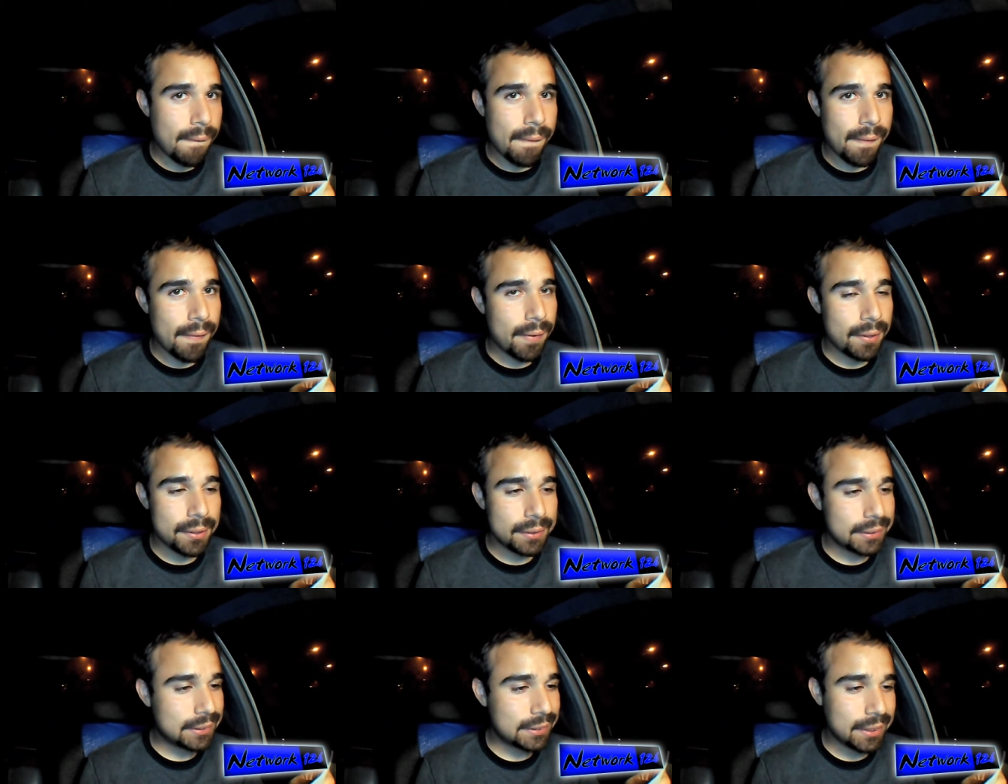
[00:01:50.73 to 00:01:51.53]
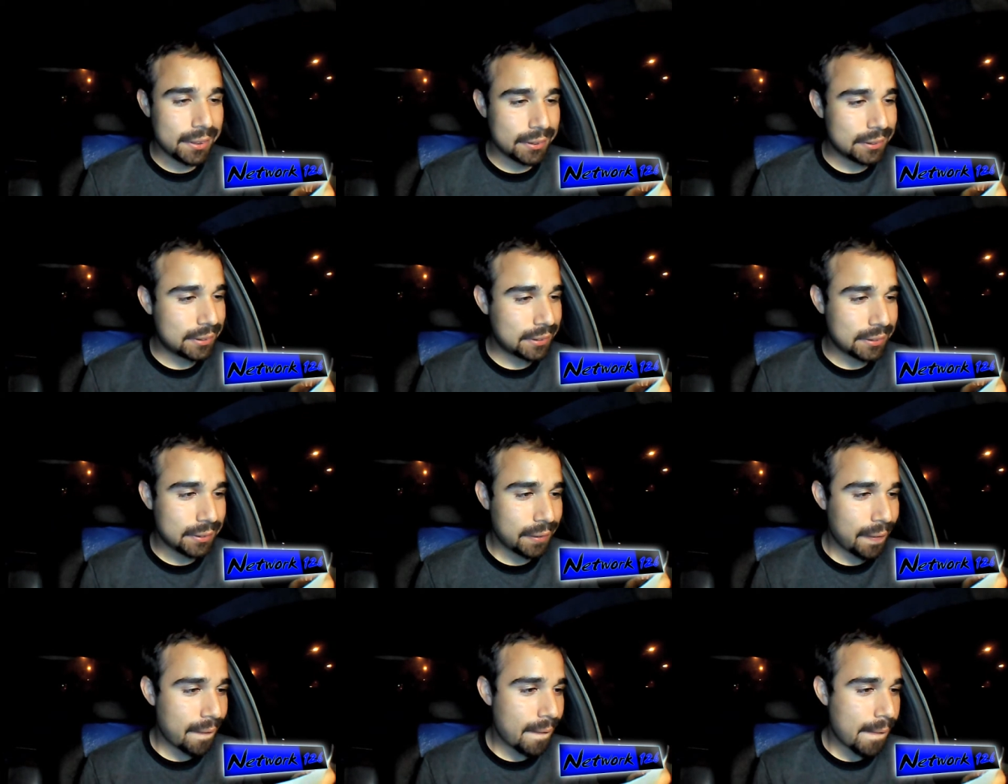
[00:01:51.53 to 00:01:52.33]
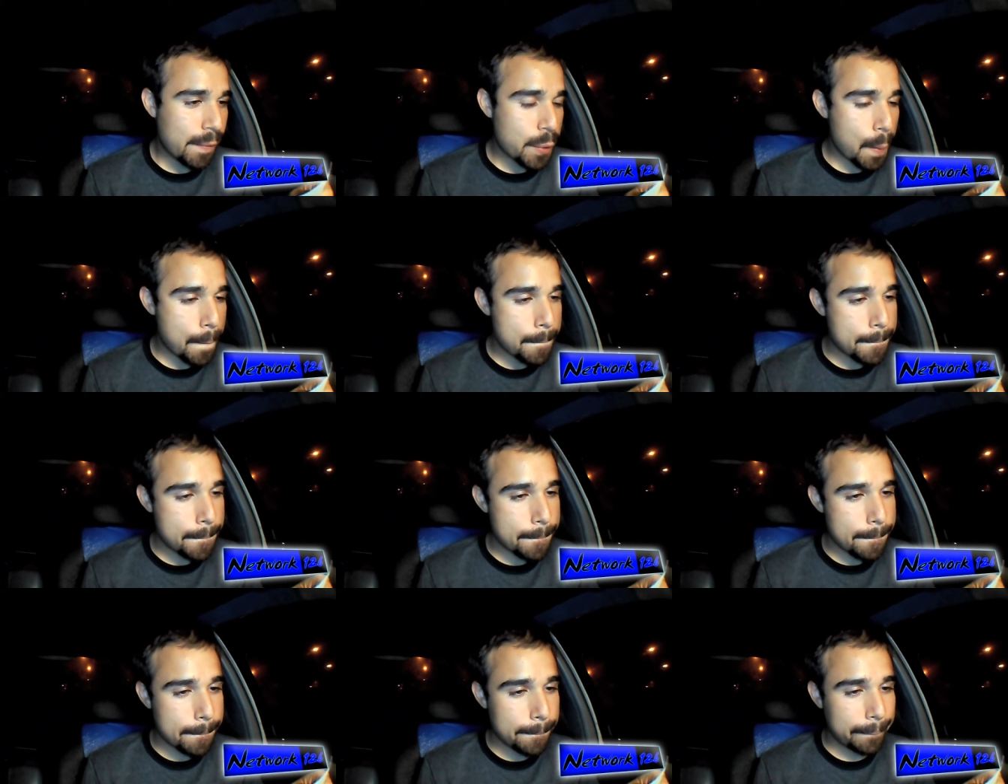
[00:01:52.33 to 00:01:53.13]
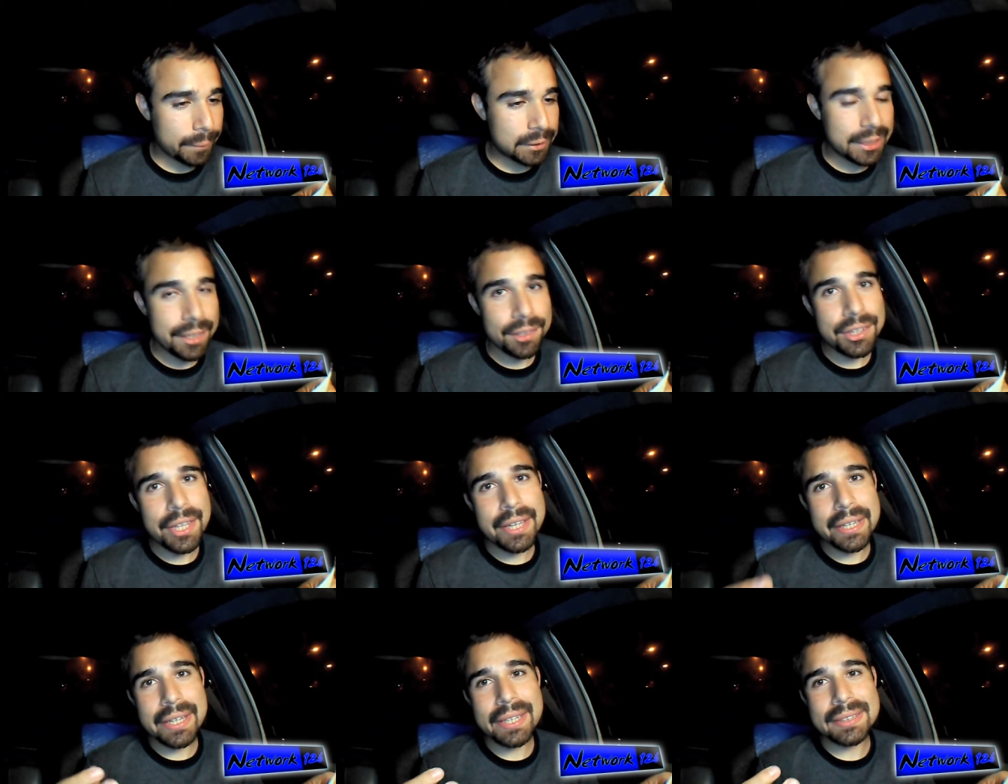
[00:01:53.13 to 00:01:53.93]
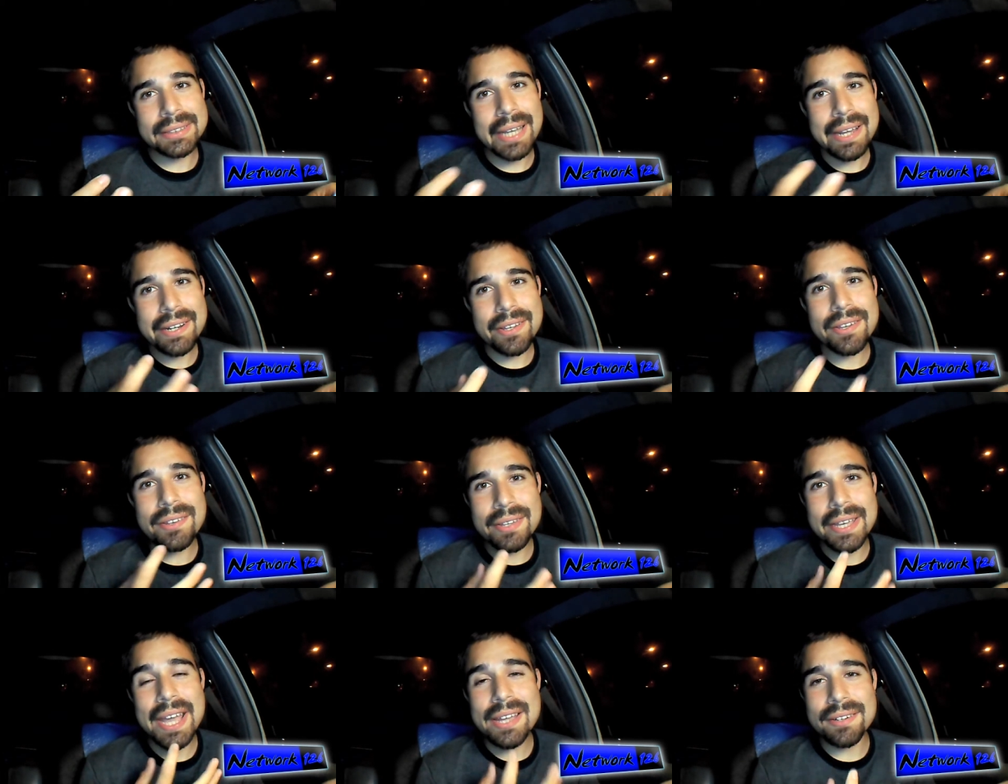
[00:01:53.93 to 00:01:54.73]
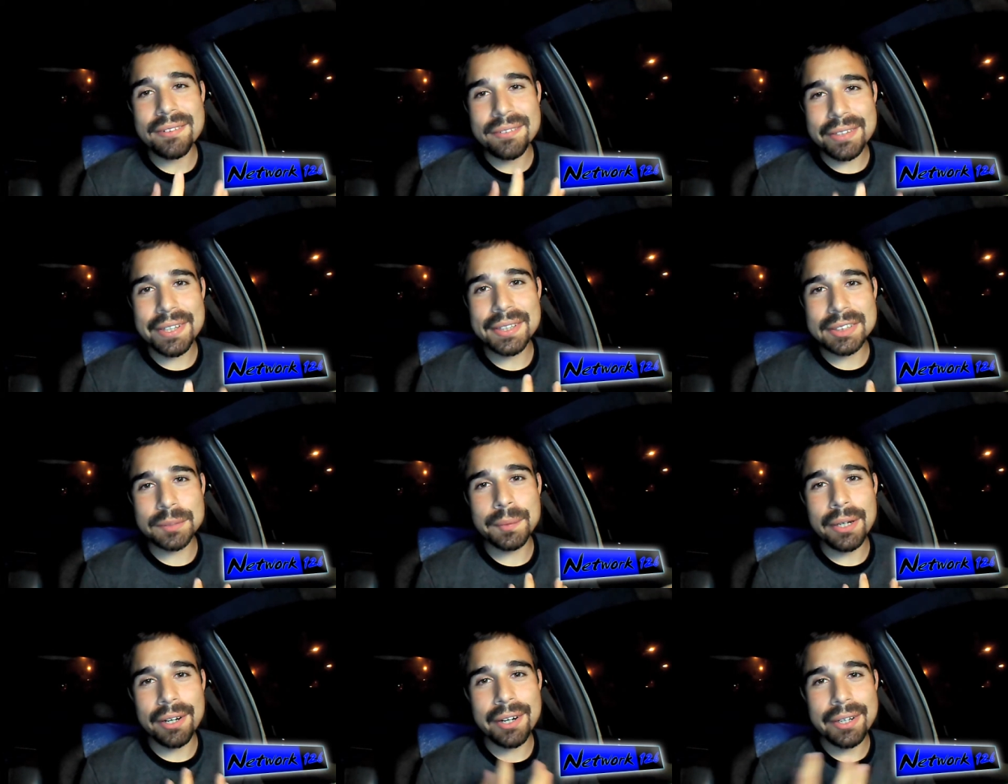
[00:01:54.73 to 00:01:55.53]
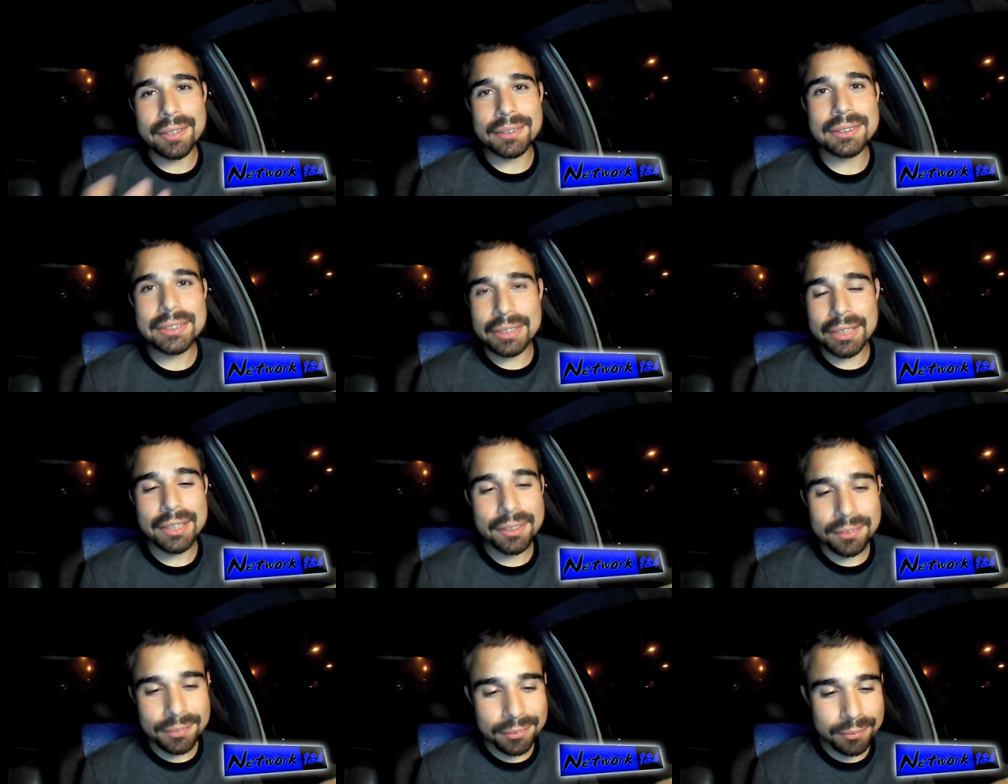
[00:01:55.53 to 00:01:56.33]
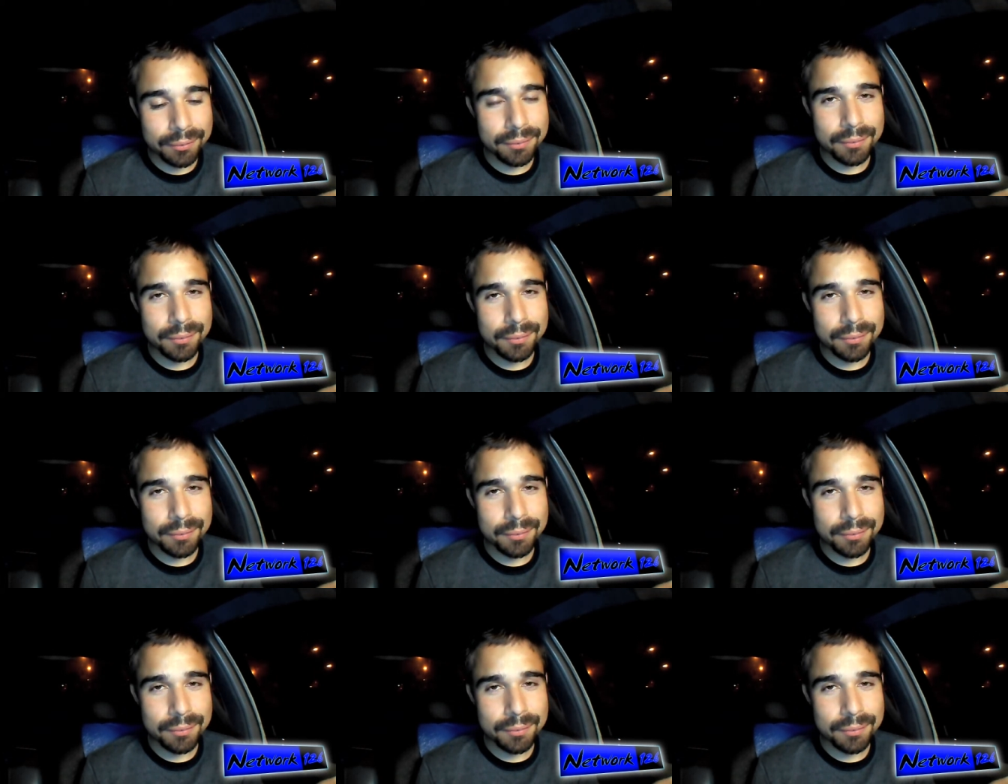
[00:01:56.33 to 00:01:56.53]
it sucks. See, the thing is, how do you get the experience, you know?